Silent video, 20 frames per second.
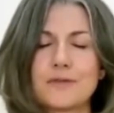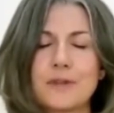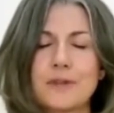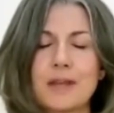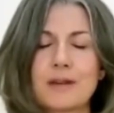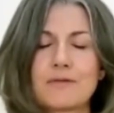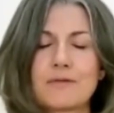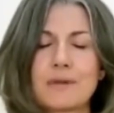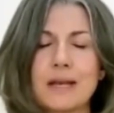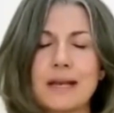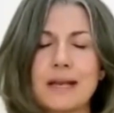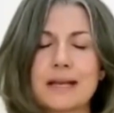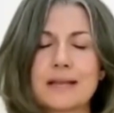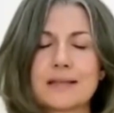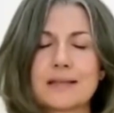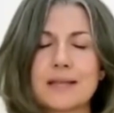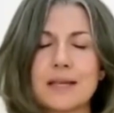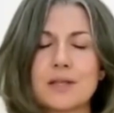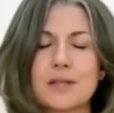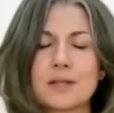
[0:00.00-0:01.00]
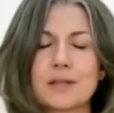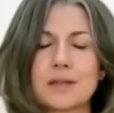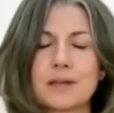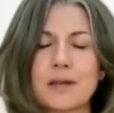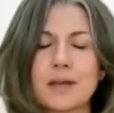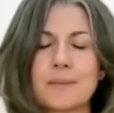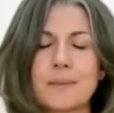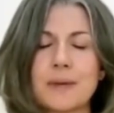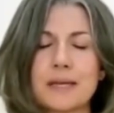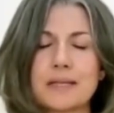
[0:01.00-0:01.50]
feel that relaxation
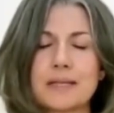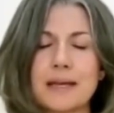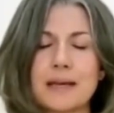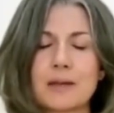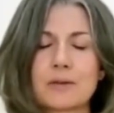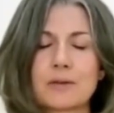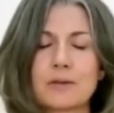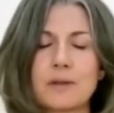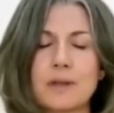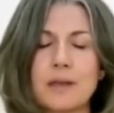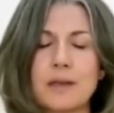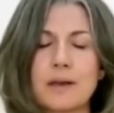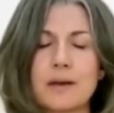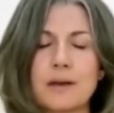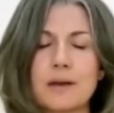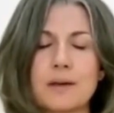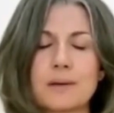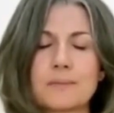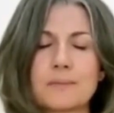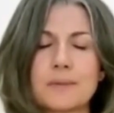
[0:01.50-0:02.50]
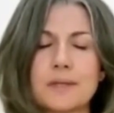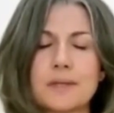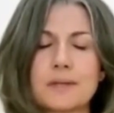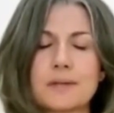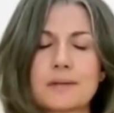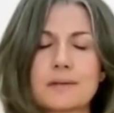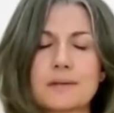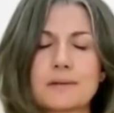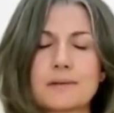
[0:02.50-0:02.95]
coming down through the arms,